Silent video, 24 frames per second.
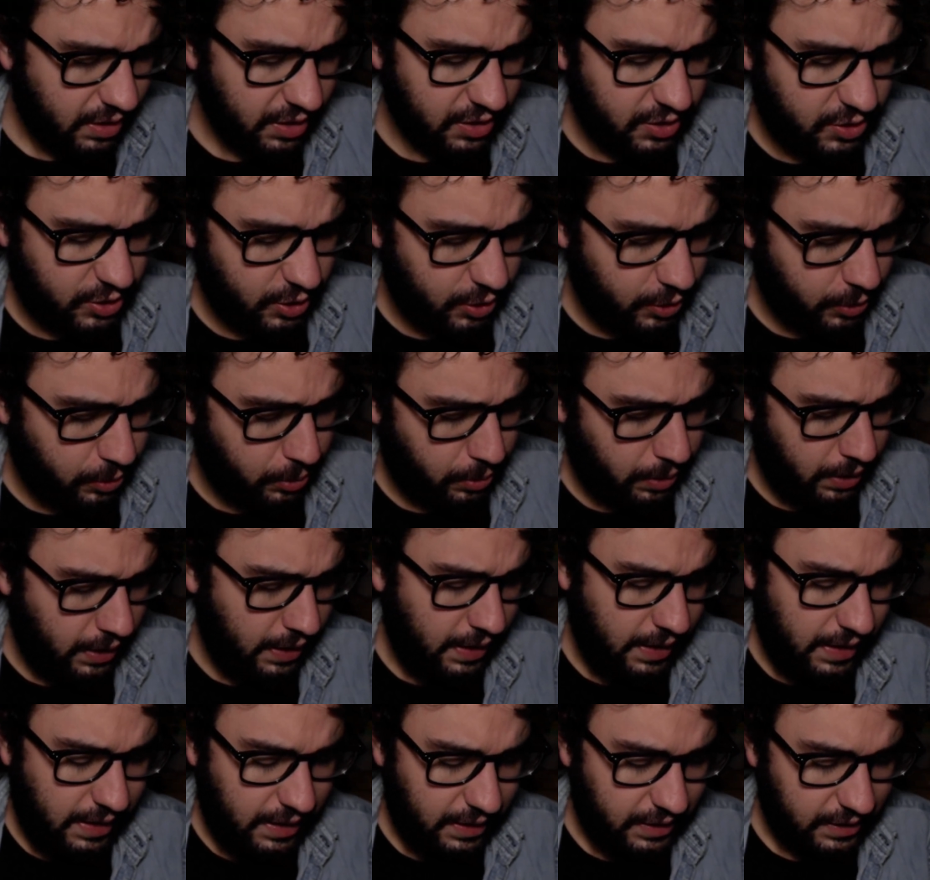So,
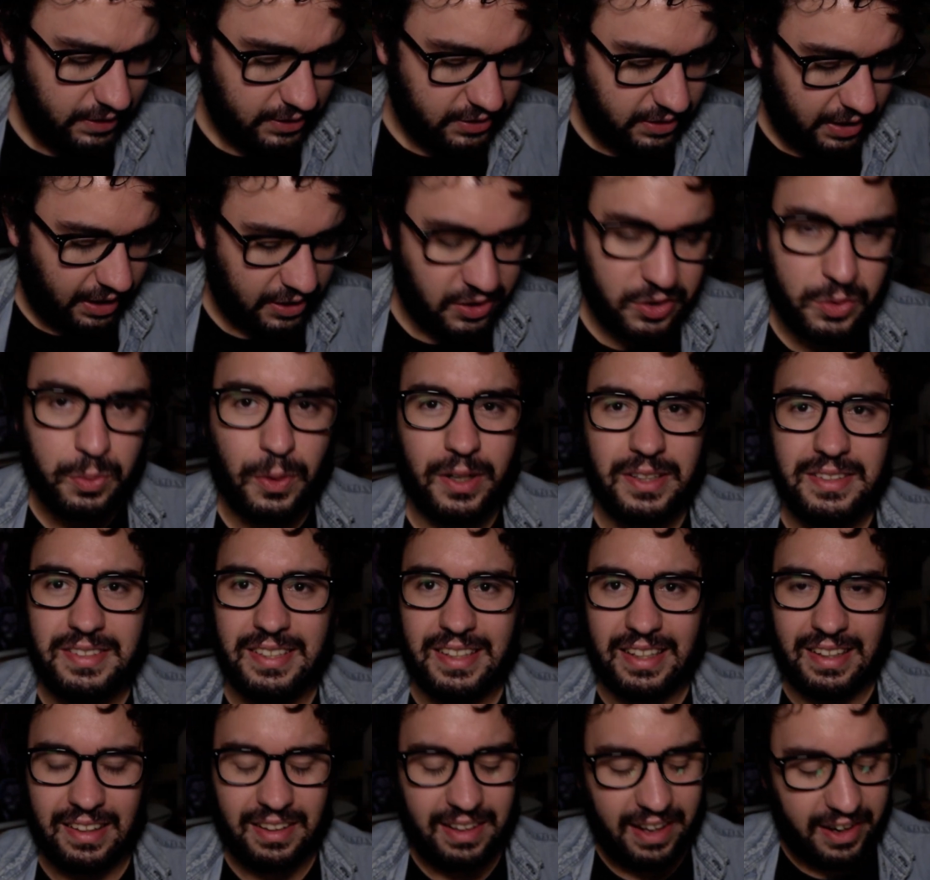I just wanted
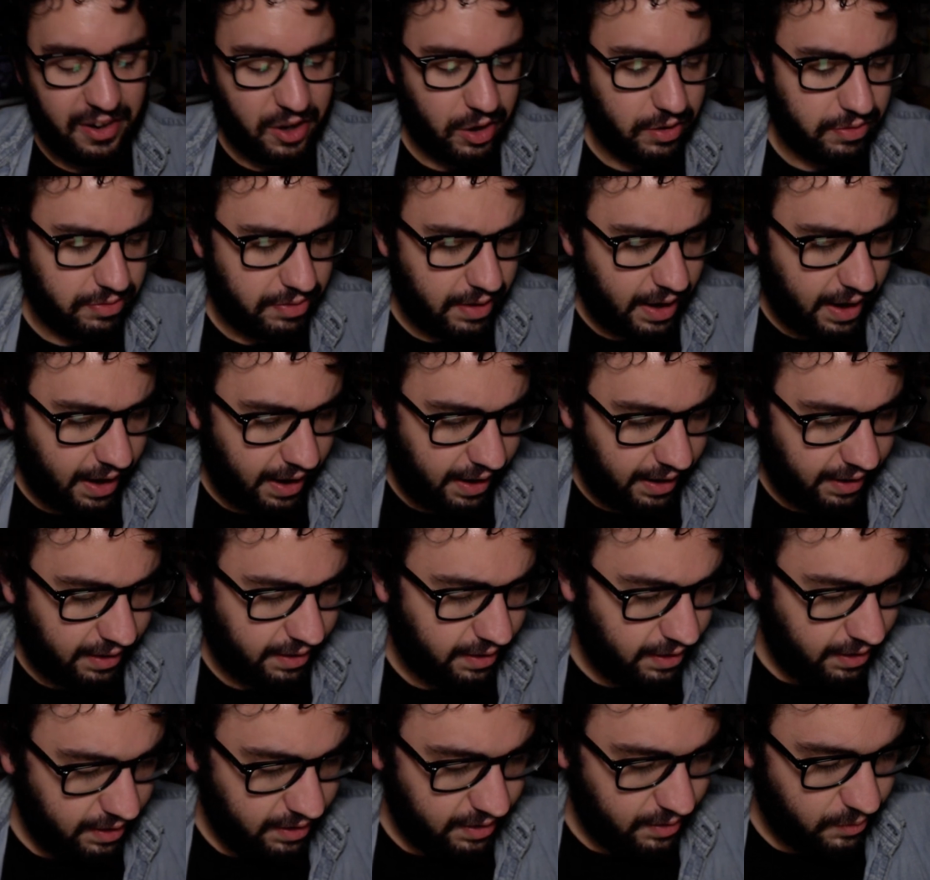to clarify
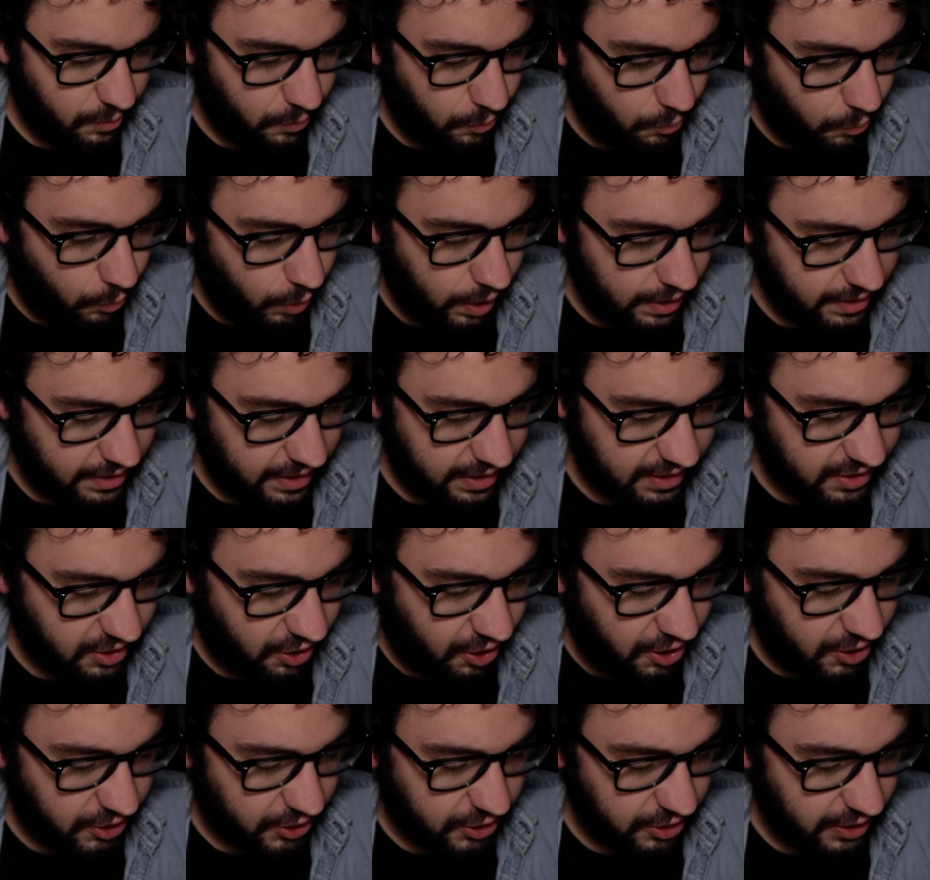what this
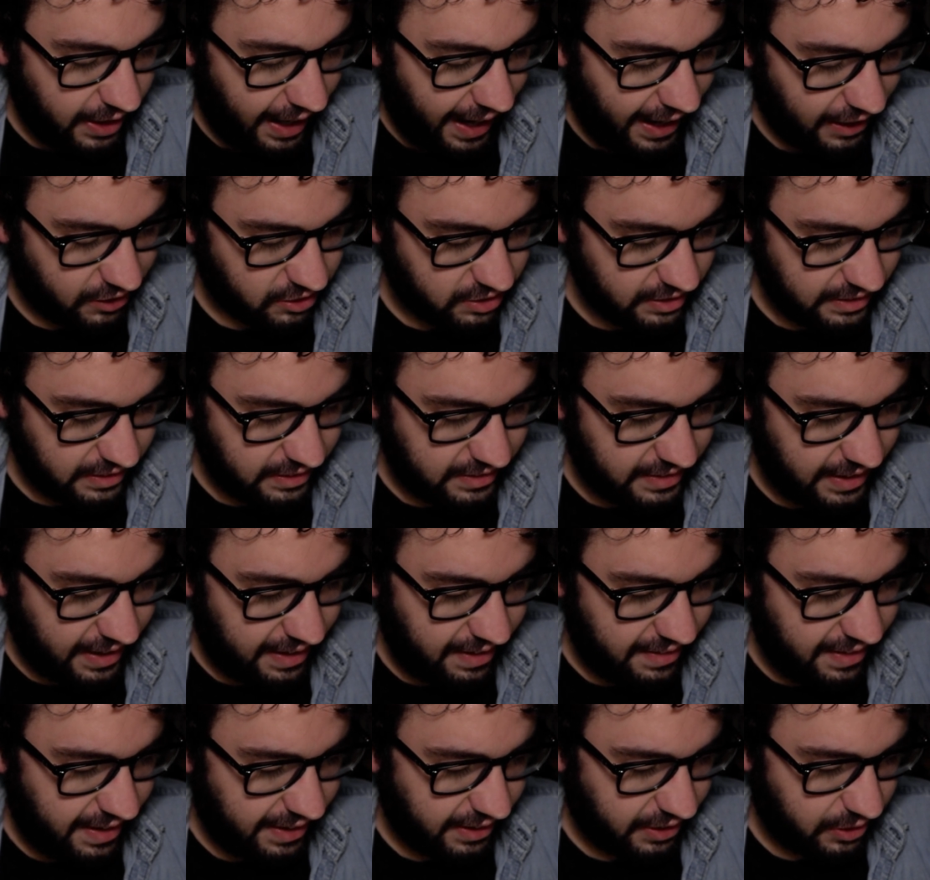article actually said,
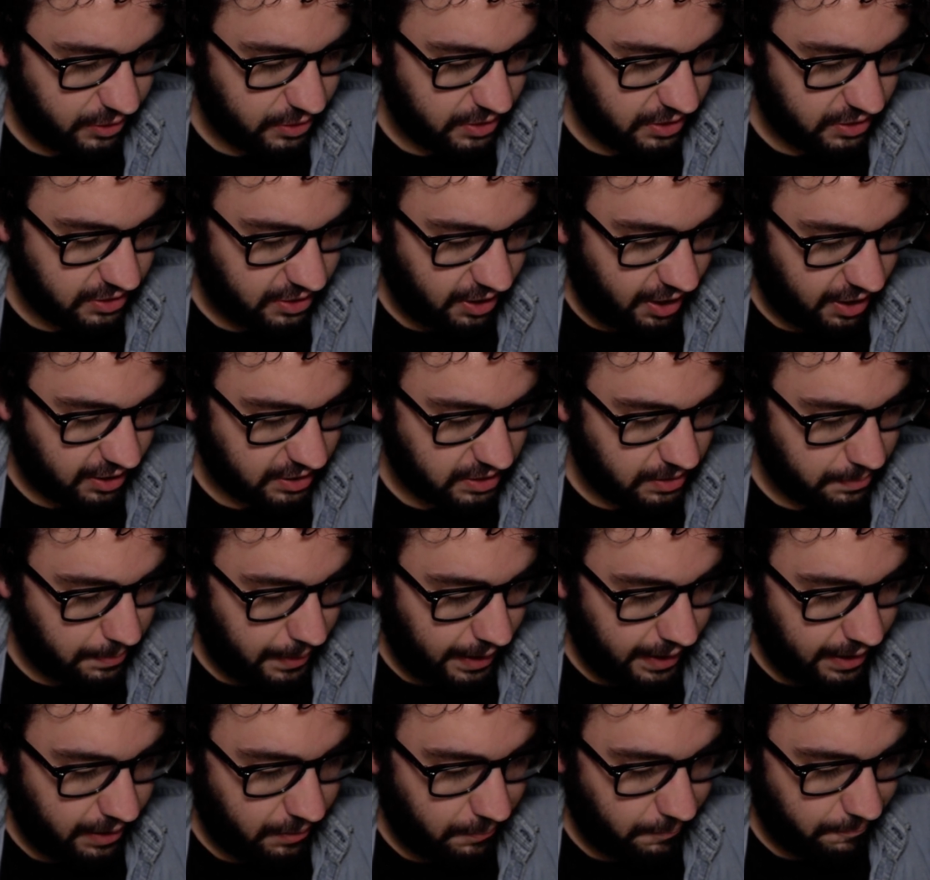and then it goes and talks
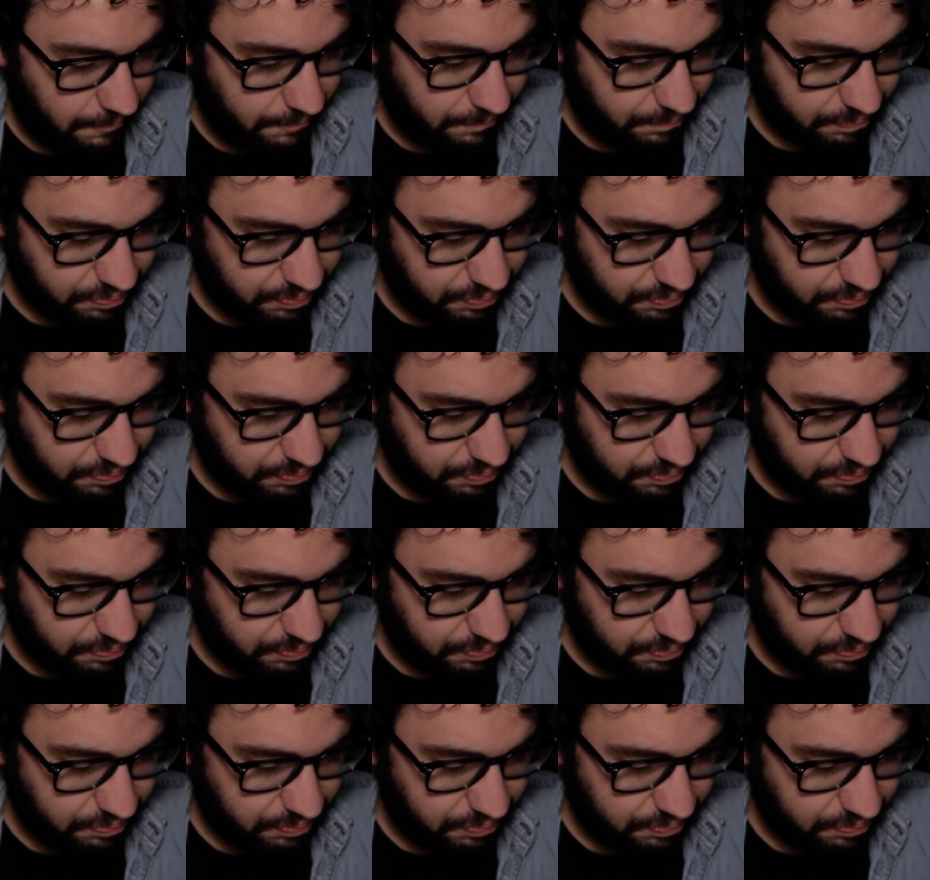about